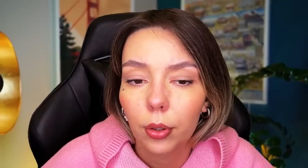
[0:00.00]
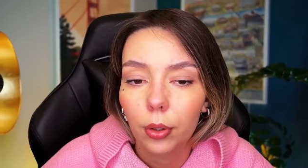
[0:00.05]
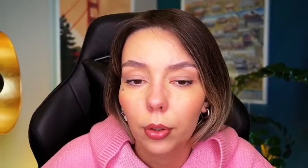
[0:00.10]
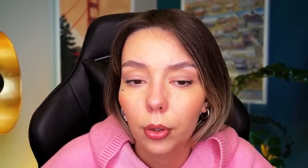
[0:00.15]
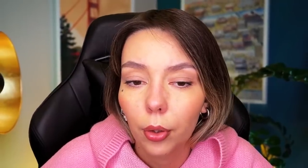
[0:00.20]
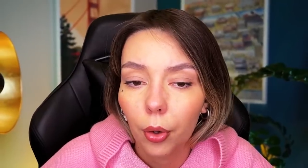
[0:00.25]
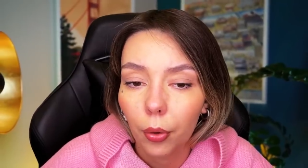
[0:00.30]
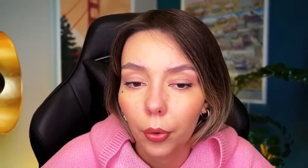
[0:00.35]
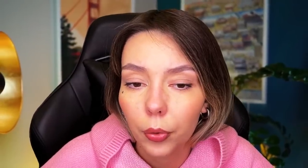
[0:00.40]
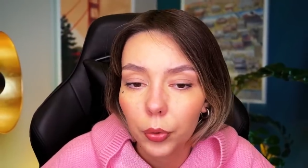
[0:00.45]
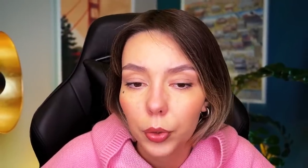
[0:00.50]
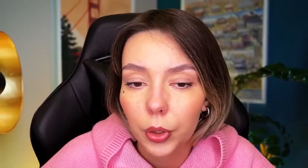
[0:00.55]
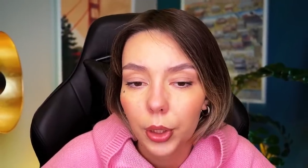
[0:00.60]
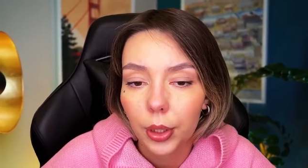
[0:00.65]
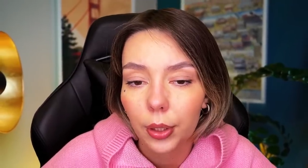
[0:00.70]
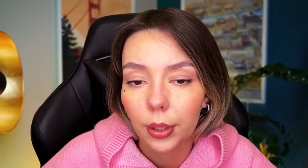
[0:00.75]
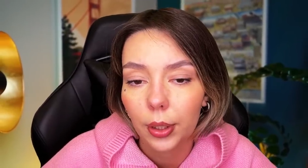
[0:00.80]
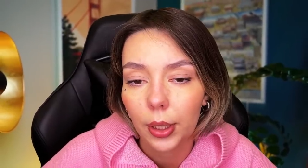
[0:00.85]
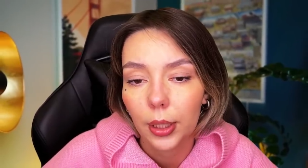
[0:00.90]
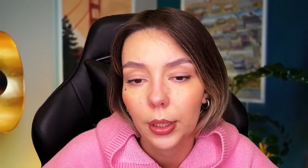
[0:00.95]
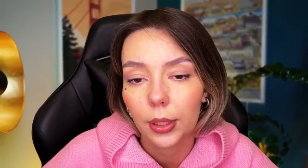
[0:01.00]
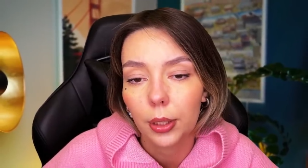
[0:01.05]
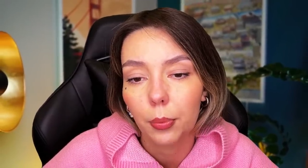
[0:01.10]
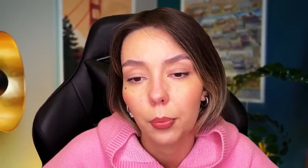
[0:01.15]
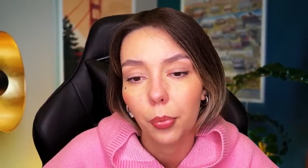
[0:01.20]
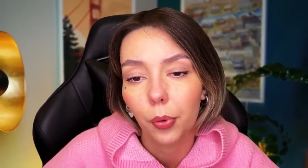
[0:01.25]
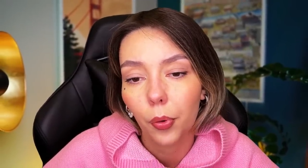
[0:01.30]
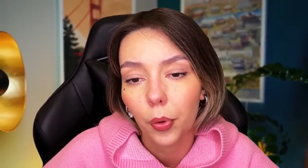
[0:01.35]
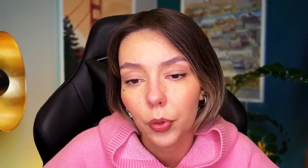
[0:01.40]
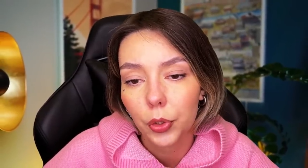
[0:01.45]
noting that the
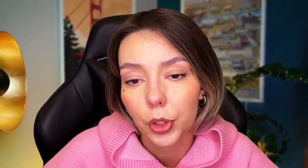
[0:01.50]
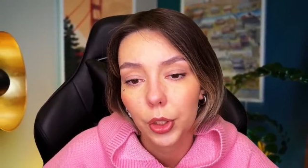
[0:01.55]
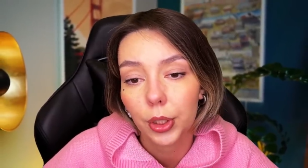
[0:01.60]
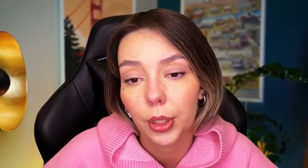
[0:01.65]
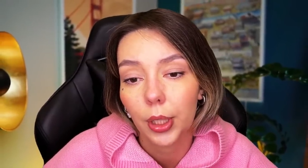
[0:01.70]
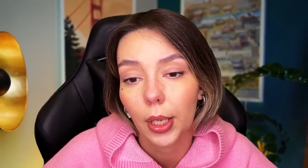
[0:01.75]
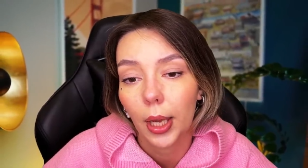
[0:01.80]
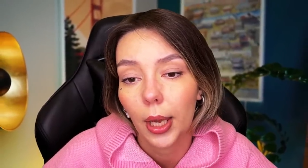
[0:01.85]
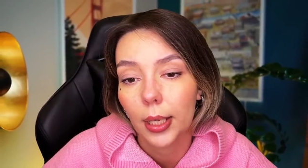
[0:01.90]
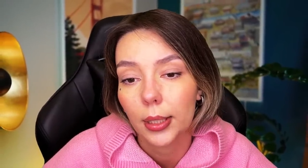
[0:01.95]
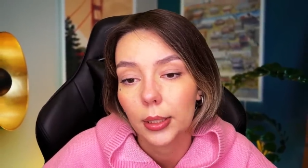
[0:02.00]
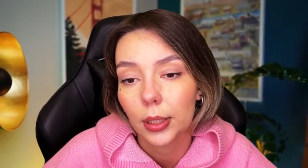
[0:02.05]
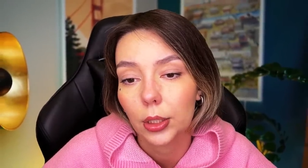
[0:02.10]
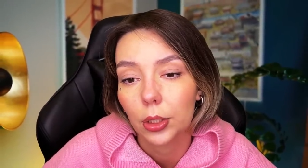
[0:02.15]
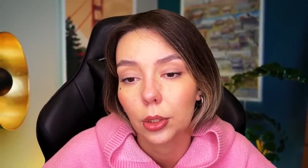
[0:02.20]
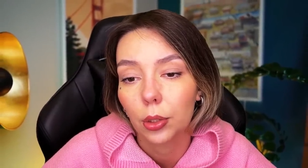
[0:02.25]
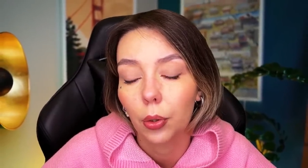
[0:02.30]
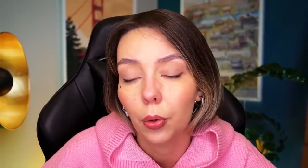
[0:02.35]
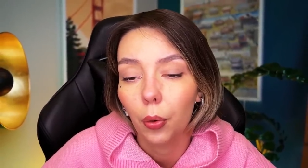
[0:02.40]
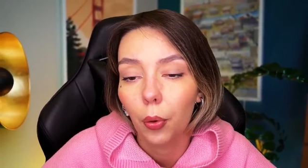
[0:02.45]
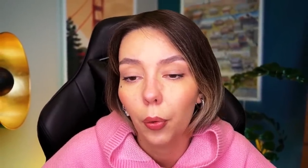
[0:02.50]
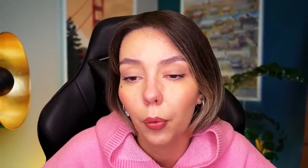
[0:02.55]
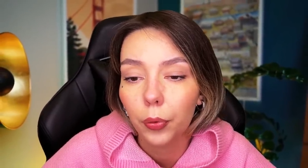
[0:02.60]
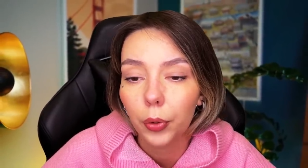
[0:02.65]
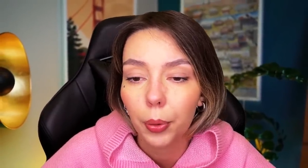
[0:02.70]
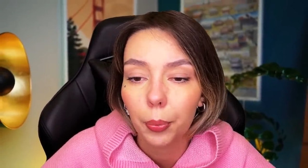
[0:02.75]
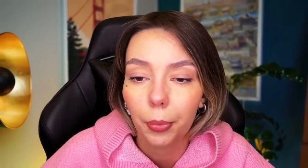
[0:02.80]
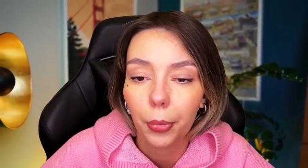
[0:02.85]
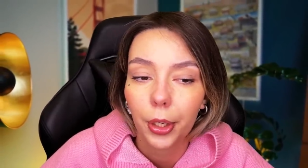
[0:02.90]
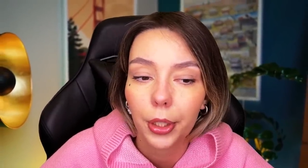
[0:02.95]
project has its
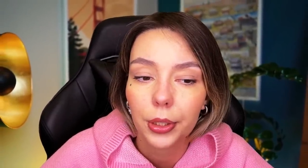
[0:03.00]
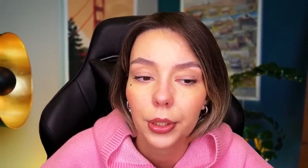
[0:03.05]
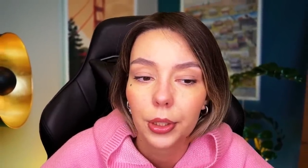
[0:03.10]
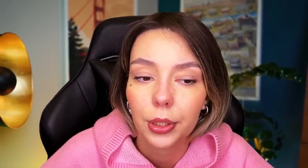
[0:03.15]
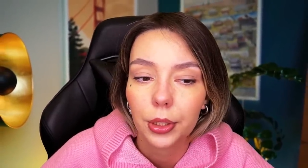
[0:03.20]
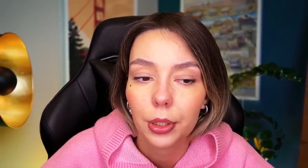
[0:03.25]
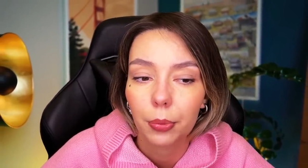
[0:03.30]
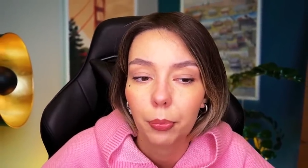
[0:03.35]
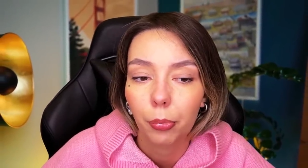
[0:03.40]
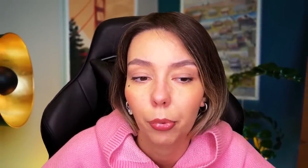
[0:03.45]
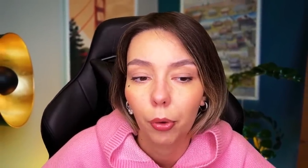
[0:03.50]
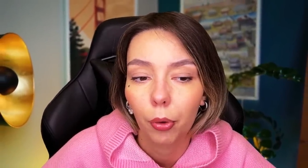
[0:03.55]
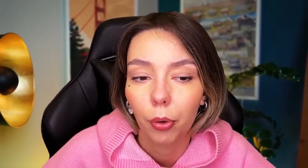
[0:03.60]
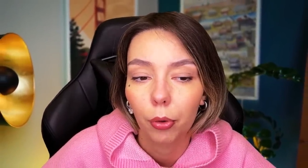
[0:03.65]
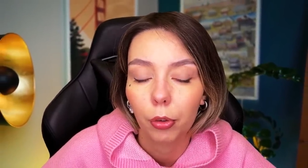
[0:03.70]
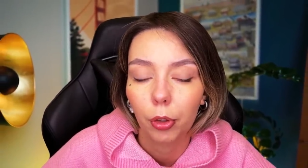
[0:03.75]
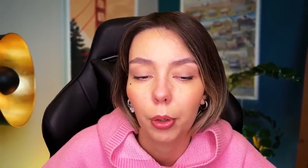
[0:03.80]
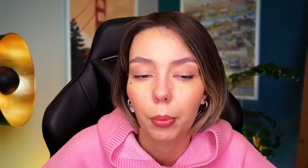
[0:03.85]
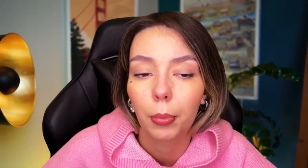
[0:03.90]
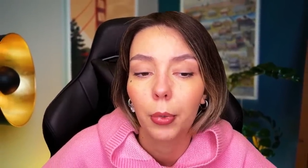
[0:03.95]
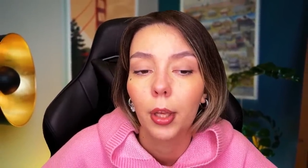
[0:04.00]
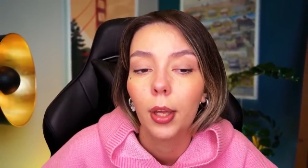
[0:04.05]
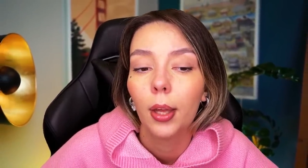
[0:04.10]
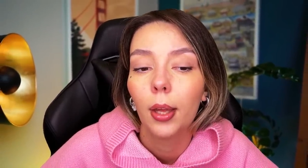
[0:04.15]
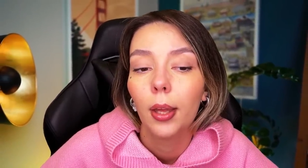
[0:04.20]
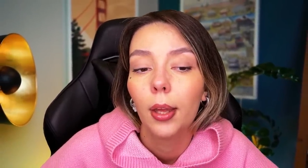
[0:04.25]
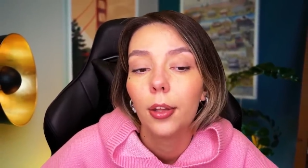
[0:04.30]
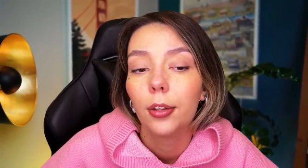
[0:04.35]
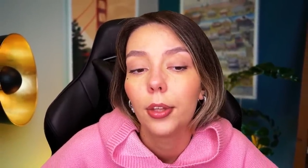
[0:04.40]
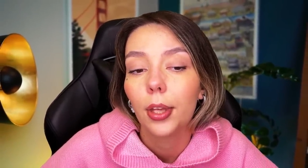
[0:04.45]
own ambassador program
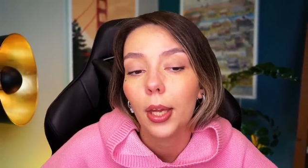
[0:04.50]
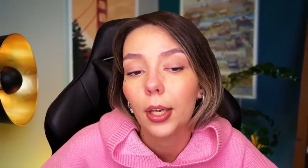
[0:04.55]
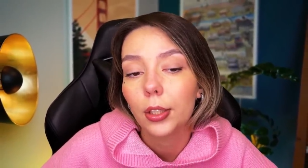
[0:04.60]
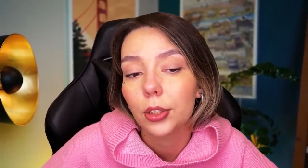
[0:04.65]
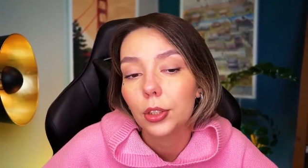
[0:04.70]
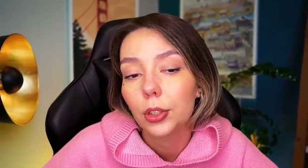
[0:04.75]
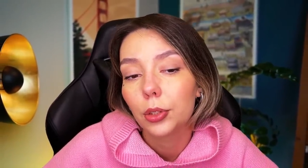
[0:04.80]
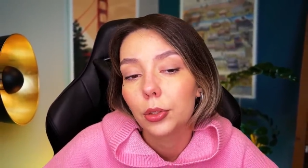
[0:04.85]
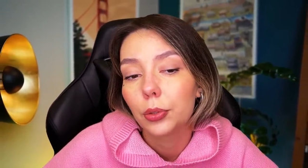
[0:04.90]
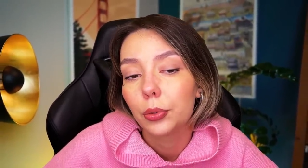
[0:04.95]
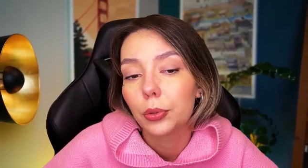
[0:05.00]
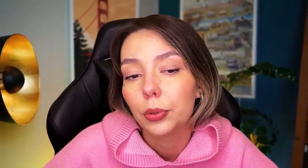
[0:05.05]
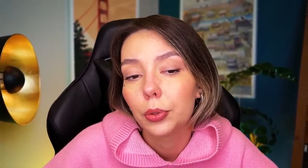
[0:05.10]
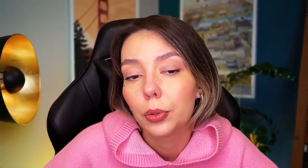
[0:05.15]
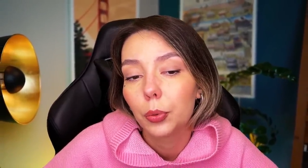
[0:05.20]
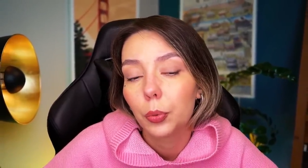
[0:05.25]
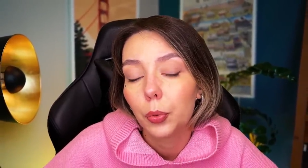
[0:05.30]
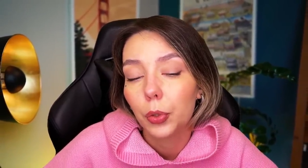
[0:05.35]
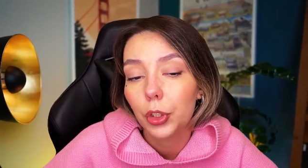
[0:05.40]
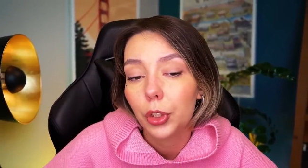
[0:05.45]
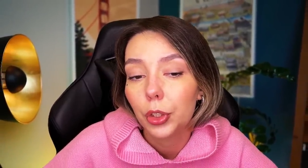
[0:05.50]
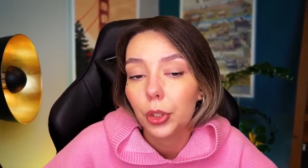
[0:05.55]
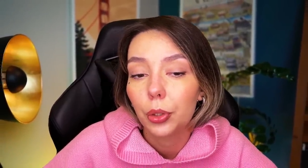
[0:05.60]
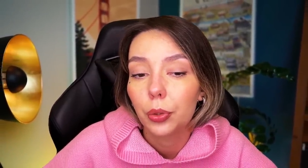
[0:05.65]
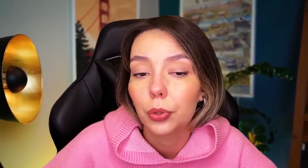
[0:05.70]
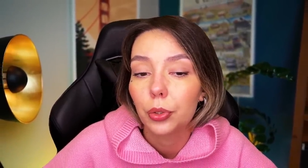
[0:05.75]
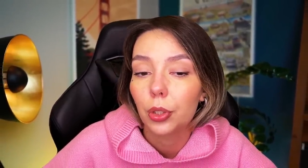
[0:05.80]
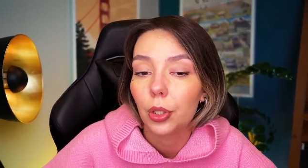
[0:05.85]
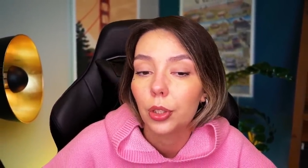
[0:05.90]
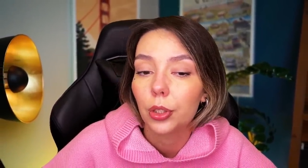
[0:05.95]
thanks to which
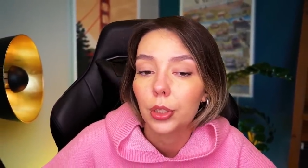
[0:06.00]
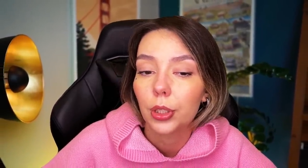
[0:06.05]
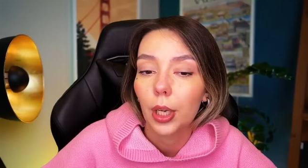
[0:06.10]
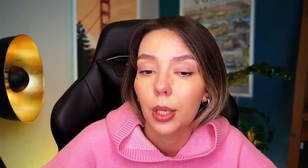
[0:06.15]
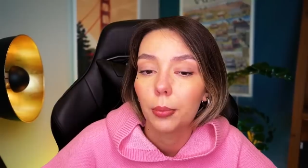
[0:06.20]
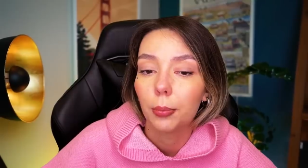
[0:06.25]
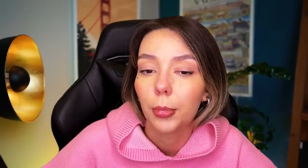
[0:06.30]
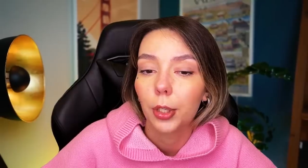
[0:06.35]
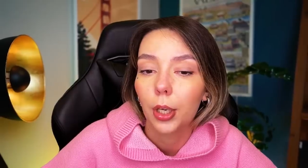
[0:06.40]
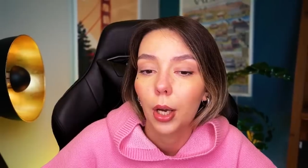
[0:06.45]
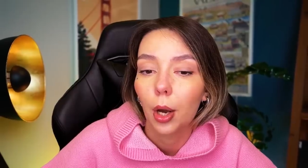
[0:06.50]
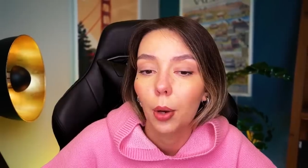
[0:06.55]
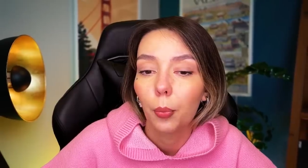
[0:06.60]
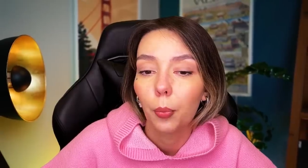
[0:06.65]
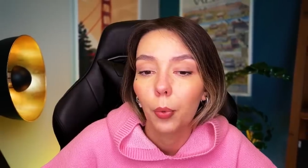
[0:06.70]
users can become